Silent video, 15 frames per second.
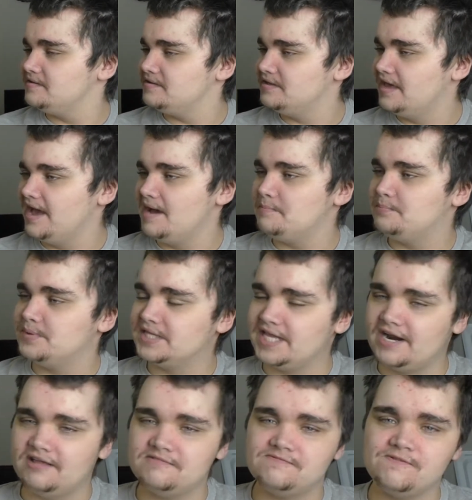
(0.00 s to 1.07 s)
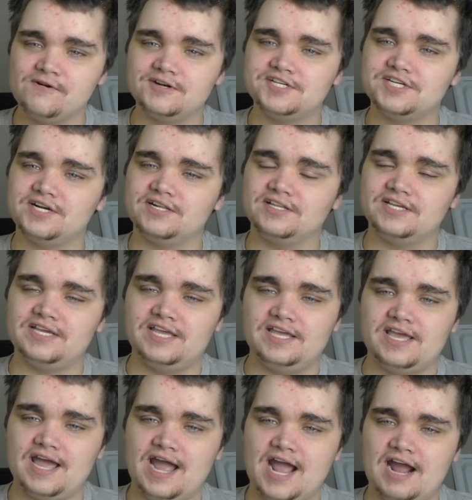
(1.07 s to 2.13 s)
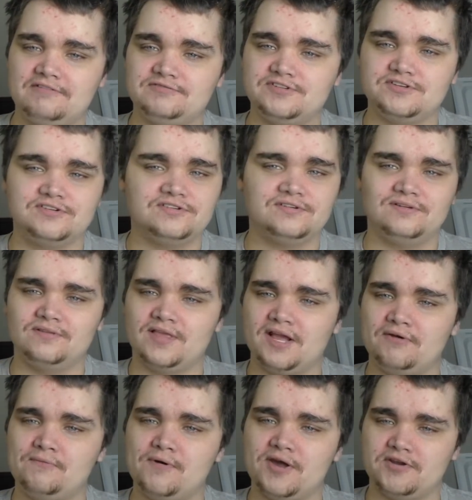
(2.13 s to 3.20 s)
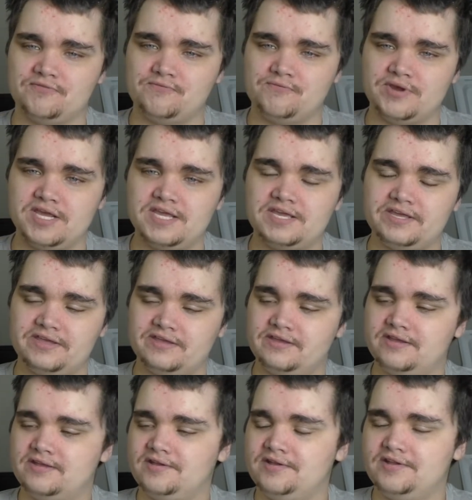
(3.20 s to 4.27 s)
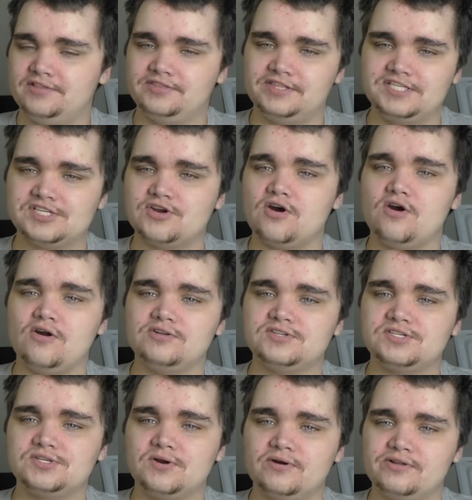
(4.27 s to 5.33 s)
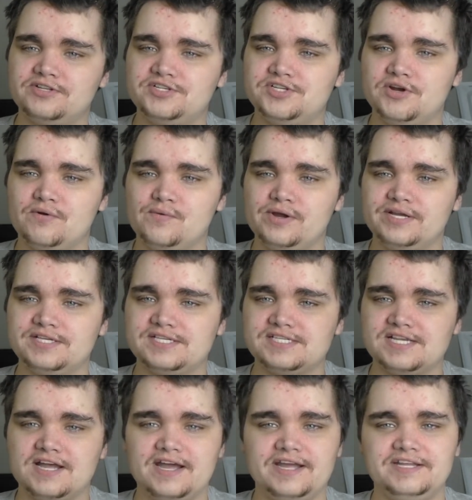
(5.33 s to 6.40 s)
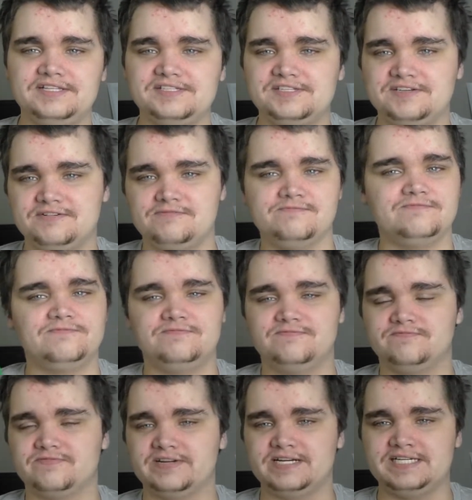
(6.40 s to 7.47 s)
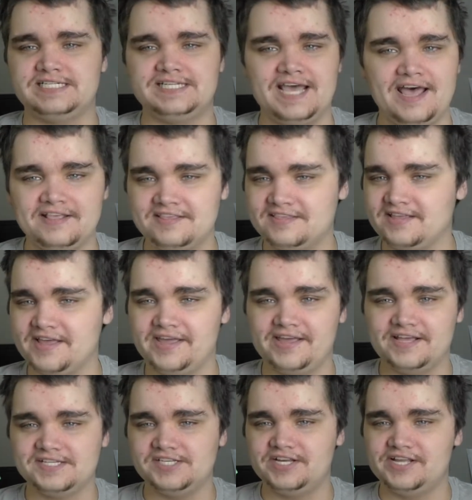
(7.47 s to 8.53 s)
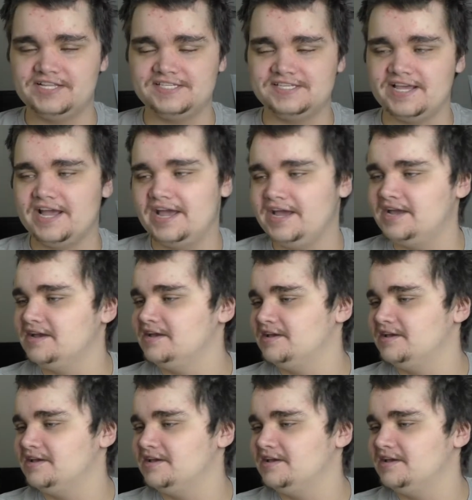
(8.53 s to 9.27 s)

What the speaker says: yeah, but then unfortunately, after, like, what, a week? This card started showing signs of death, I guess you could say.